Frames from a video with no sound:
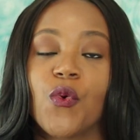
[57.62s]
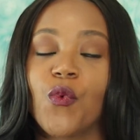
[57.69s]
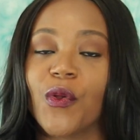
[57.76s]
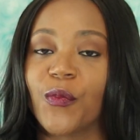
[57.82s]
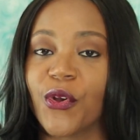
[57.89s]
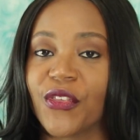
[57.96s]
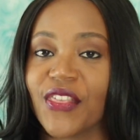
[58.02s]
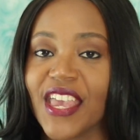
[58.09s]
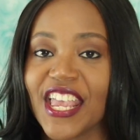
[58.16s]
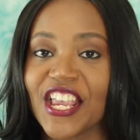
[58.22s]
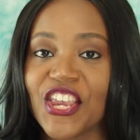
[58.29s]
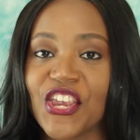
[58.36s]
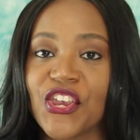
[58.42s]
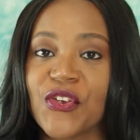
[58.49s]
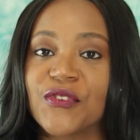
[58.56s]
One more
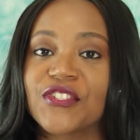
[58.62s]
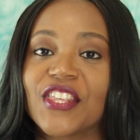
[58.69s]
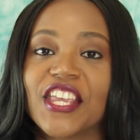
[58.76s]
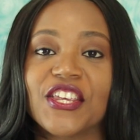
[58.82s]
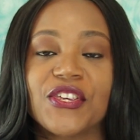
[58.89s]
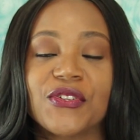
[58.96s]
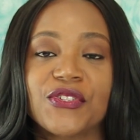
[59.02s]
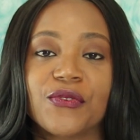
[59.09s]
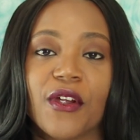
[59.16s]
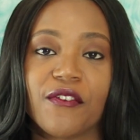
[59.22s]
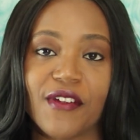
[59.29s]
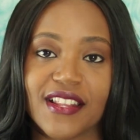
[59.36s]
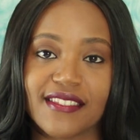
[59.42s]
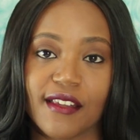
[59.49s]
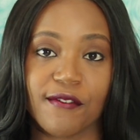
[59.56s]
thing, huge thank you to
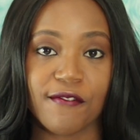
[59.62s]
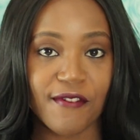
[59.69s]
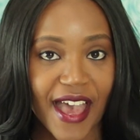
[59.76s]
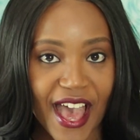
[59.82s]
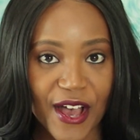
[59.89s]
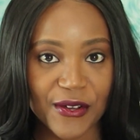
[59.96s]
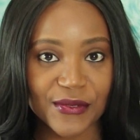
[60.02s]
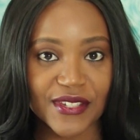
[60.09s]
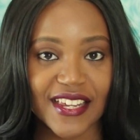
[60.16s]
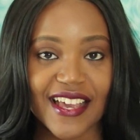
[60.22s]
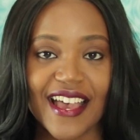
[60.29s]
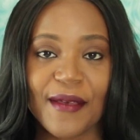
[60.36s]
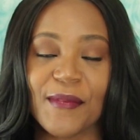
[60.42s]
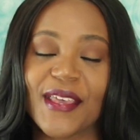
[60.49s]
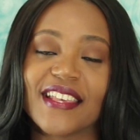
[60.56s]
our friends at Found
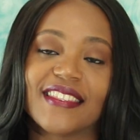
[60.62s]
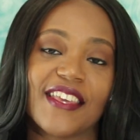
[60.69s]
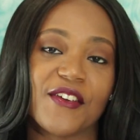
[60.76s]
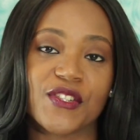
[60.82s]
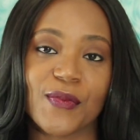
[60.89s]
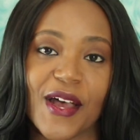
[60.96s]
because they are